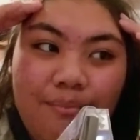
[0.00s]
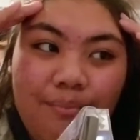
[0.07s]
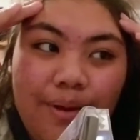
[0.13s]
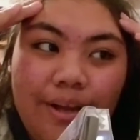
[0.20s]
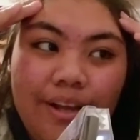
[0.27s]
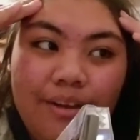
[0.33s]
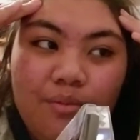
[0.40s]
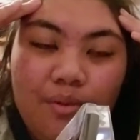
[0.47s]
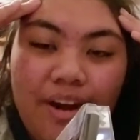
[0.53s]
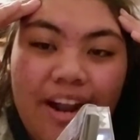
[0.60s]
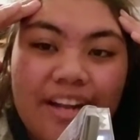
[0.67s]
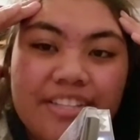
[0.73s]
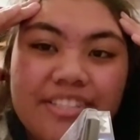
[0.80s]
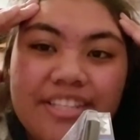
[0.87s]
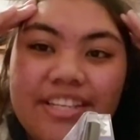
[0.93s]
but we're
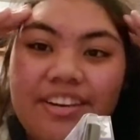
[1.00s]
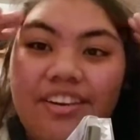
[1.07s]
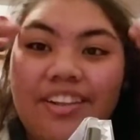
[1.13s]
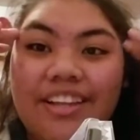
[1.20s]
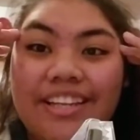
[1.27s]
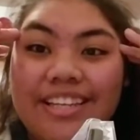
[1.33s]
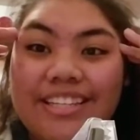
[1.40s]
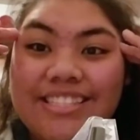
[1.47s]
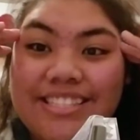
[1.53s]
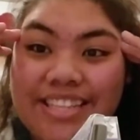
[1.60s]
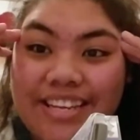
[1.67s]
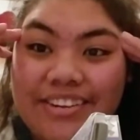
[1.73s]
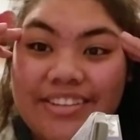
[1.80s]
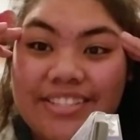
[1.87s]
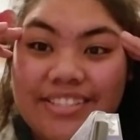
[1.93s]
actually calling it
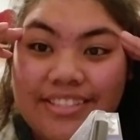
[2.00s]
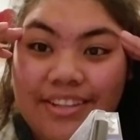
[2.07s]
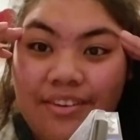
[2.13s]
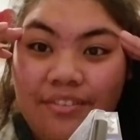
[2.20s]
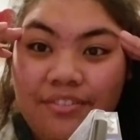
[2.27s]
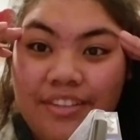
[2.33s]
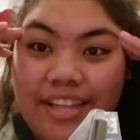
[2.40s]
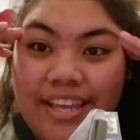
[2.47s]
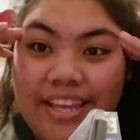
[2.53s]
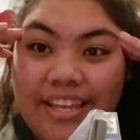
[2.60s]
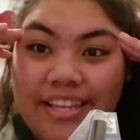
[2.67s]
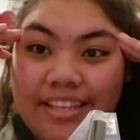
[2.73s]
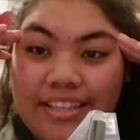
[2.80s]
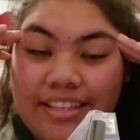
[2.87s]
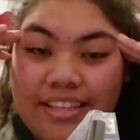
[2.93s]
Secret
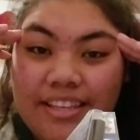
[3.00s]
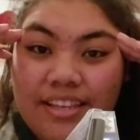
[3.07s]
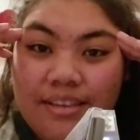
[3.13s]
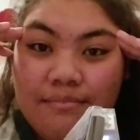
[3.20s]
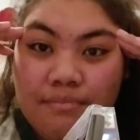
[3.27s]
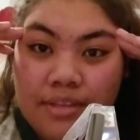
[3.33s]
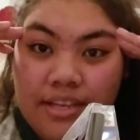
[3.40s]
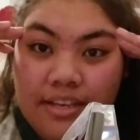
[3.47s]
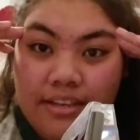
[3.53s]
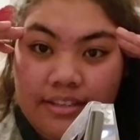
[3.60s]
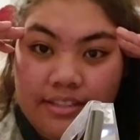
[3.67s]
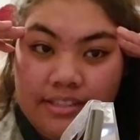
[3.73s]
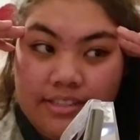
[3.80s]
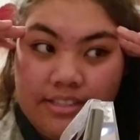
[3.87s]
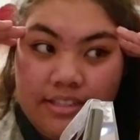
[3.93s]
Snowflake
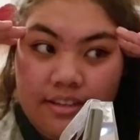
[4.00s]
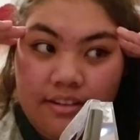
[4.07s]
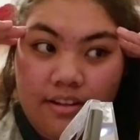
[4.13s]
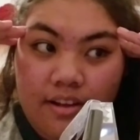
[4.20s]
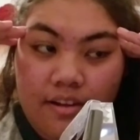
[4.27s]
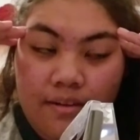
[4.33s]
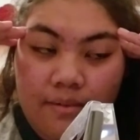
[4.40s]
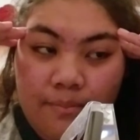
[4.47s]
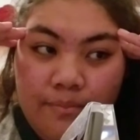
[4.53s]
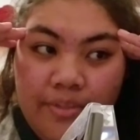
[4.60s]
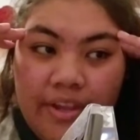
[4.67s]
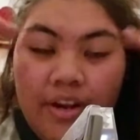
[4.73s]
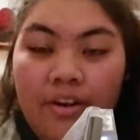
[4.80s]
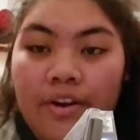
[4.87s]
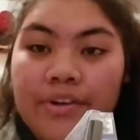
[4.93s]
because
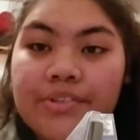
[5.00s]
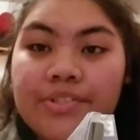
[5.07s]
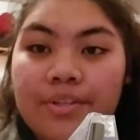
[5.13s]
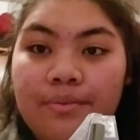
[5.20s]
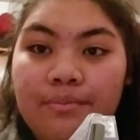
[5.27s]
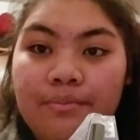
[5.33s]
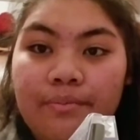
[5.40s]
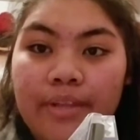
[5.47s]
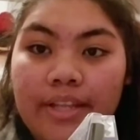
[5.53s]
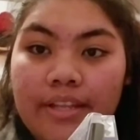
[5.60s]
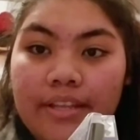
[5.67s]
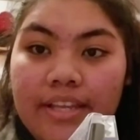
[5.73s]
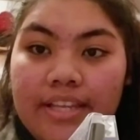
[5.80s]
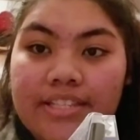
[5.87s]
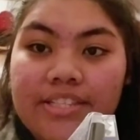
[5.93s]
there are some
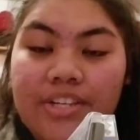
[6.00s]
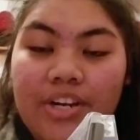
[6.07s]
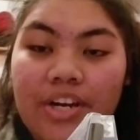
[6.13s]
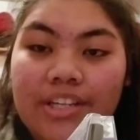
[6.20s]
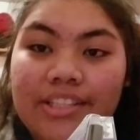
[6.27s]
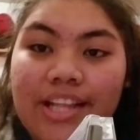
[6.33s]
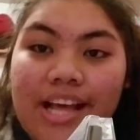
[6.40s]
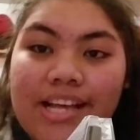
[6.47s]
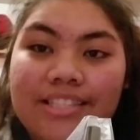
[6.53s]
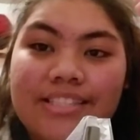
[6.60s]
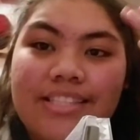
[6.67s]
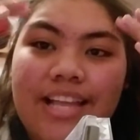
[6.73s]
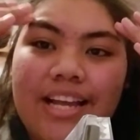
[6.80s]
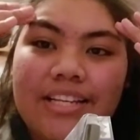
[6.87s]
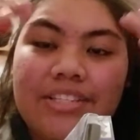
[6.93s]
like kids in our
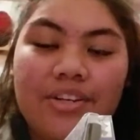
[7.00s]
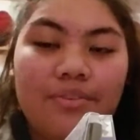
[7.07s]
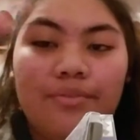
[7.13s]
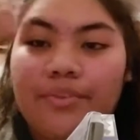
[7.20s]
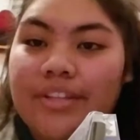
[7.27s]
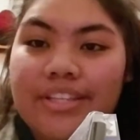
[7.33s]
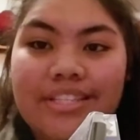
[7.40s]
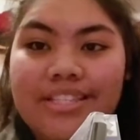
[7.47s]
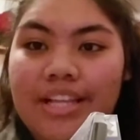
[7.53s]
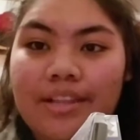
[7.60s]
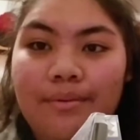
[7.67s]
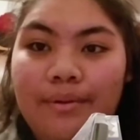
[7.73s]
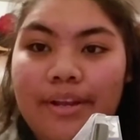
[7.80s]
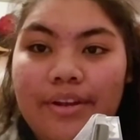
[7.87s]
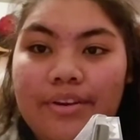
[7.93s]
class that don't really
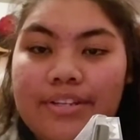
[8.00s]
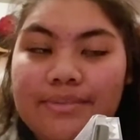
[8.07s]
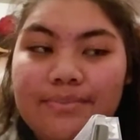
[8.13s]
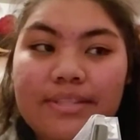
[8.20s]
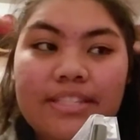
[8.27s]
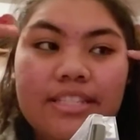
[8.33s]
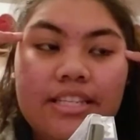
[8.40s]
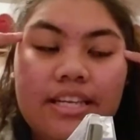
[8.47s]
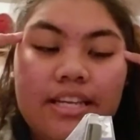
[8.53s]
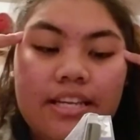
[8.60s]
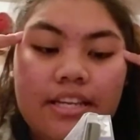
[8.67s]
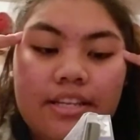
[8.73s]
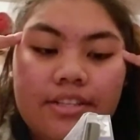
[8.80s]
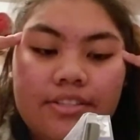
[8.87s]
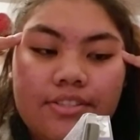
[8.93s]
celebrate Christmas,
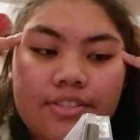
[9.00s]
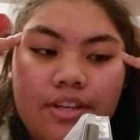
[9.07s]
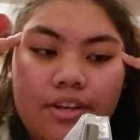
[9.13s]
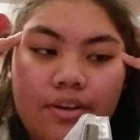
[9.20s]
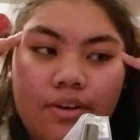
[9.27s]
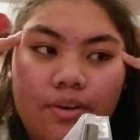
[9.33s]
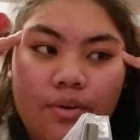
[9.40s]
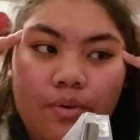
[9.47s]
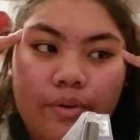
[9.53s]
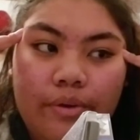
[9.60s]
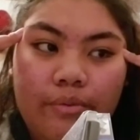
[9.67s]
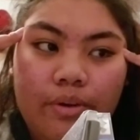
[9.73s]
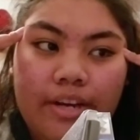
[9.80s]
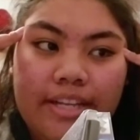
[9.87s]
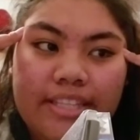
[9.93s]
so
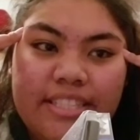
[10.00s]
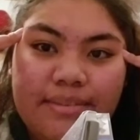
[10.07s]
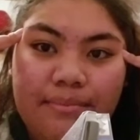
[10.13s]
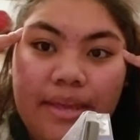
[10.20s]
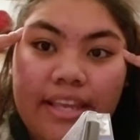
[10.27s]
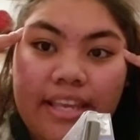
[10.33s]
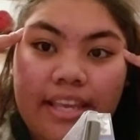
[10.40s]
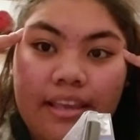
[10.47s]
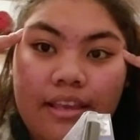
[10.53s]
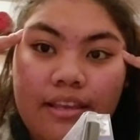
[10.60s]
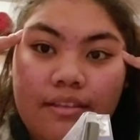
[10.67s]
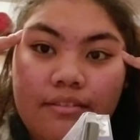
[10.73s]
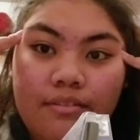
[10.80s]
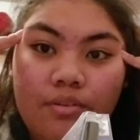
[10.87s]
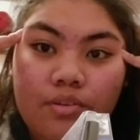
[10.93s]
we wanted to make it
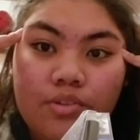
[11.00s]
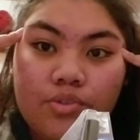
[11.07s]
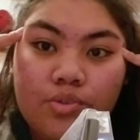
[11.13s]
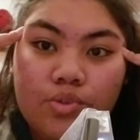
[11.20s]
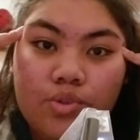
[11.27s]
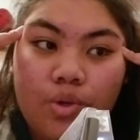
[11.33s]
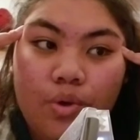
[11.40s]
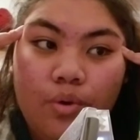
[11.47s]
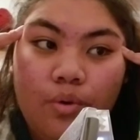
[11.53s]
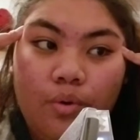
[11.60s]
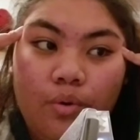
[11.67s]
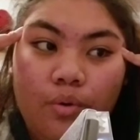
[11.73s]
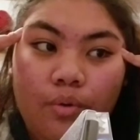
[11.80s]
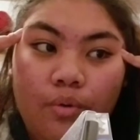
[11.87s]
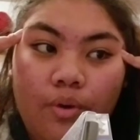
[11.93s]

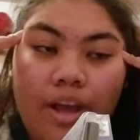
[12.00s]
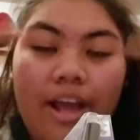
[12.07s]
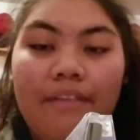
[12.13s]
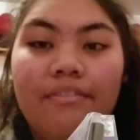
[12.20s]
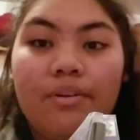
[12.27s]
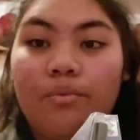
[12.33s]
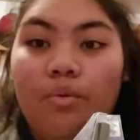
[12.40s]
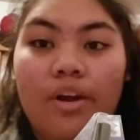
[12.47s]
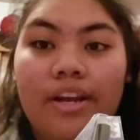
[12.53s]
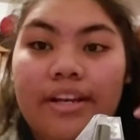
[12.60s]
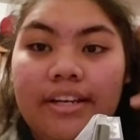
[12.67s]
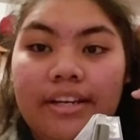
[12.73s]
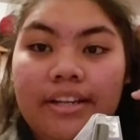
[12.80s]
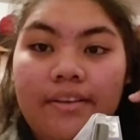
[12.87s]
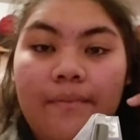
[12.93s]
so
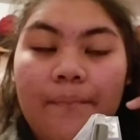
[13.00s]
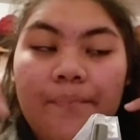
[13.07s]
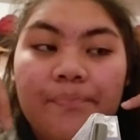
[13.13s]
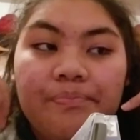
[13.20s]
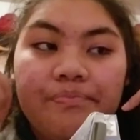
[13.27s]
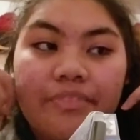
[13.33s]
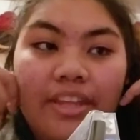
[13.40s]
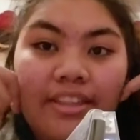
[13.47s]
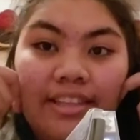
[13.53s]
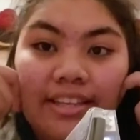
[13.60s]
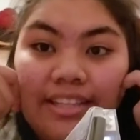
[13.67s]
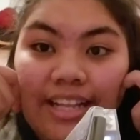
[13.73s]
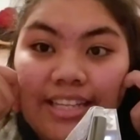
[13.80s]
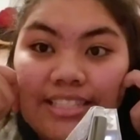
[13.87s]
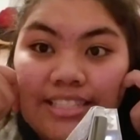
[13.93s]
everyone in
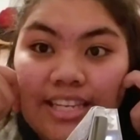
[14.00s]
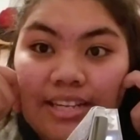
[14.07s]
the class